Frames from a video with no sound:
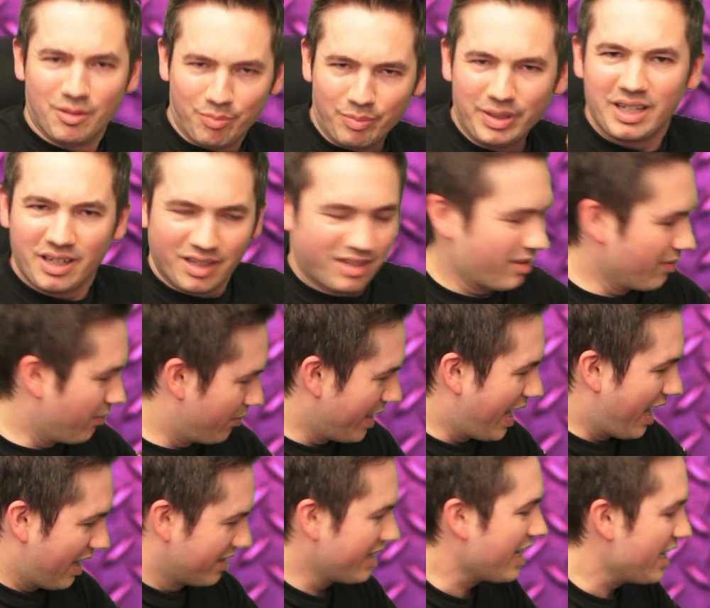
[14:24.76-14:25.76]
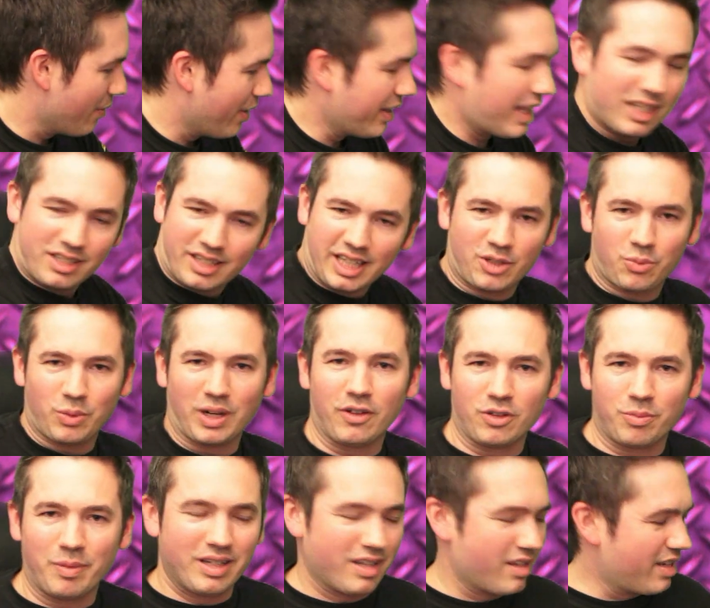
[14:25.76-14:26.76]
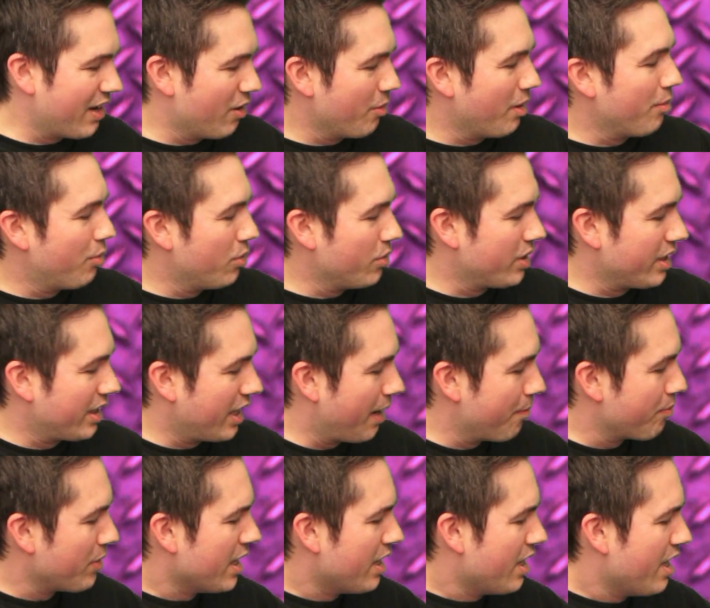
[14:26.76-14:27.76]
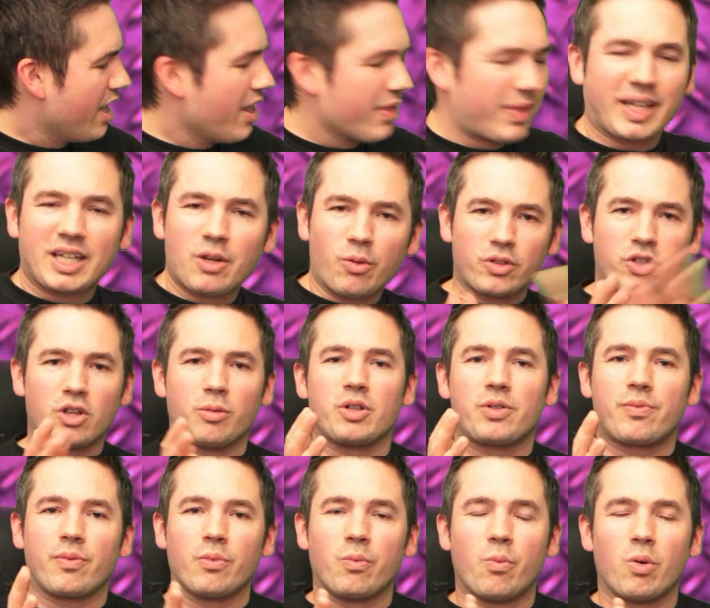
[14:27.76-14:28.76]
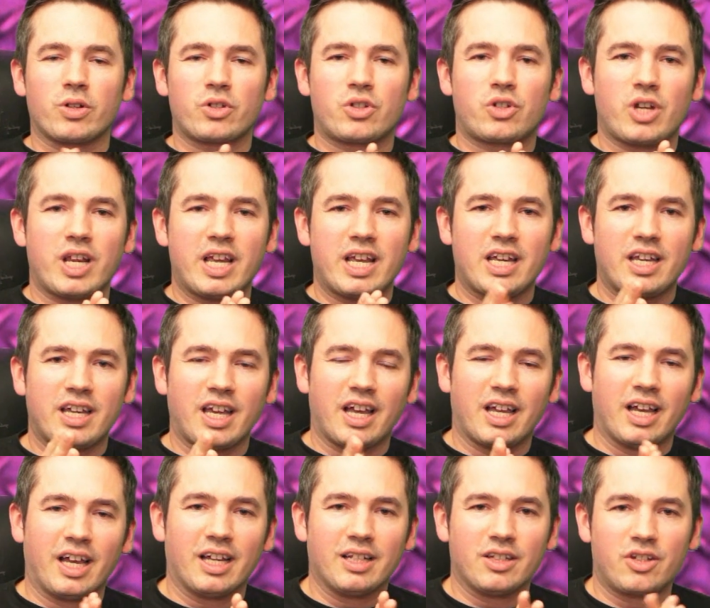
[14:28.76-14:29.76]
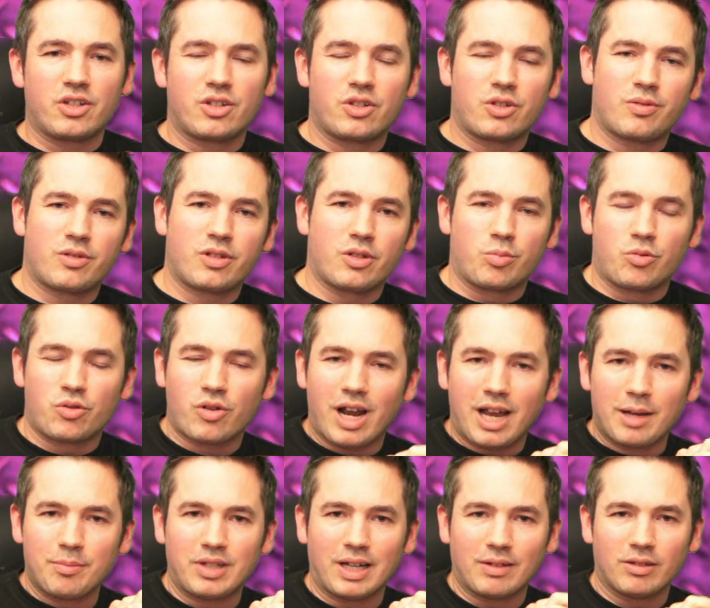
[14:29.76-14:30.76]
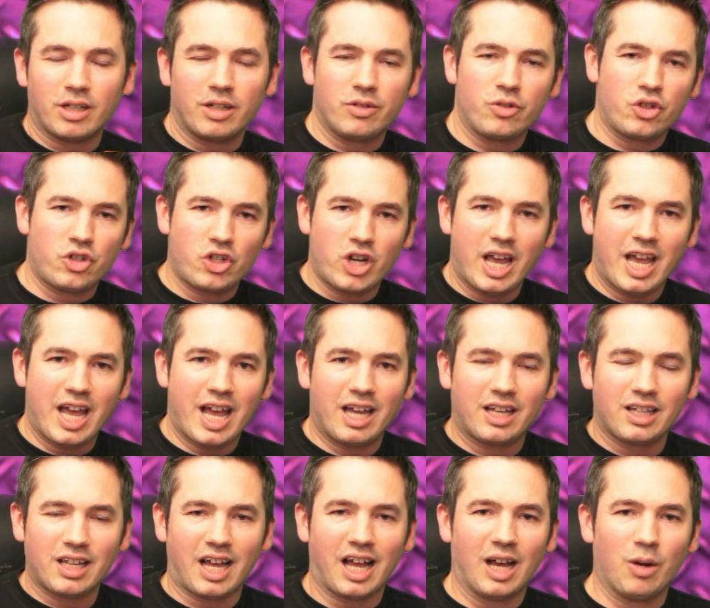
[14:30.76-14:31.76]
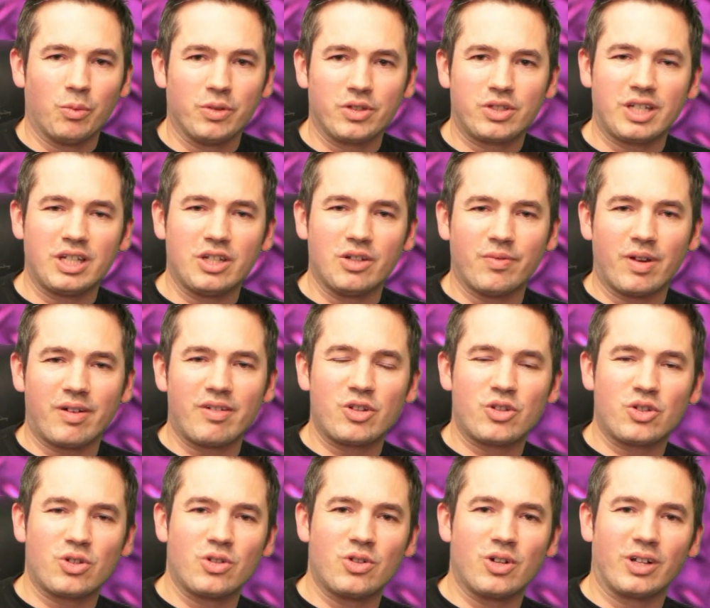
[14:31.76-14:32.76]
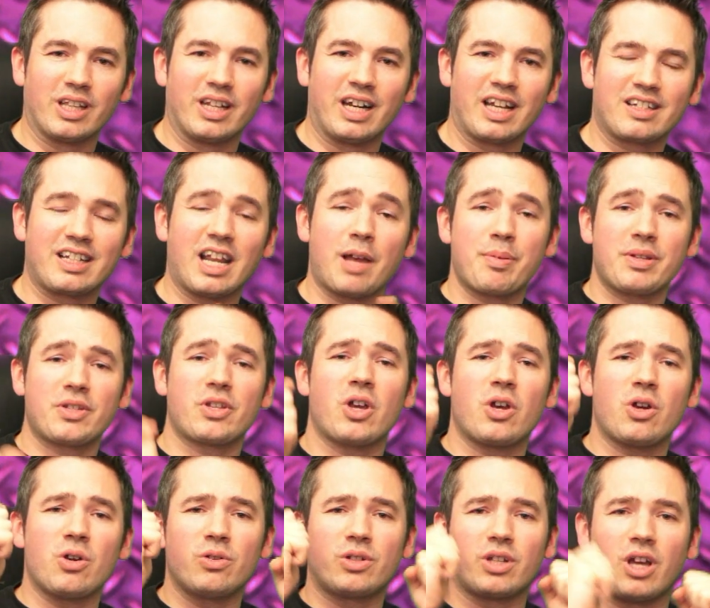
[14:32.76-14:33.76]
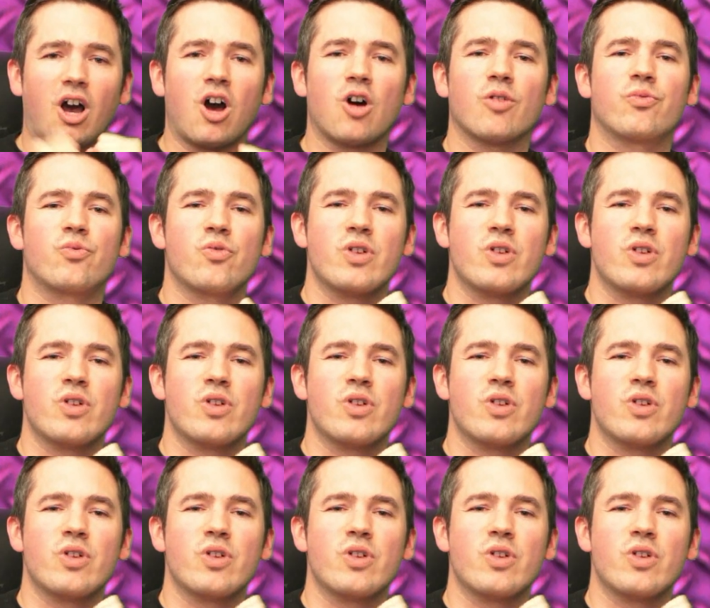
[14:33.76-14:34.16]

because of that. Anyway, that's that's what I was meant to say about Pussycat. Thank you all so much for watching. Uh, subscribe, download, share, and we'll see you very soon on the next episode of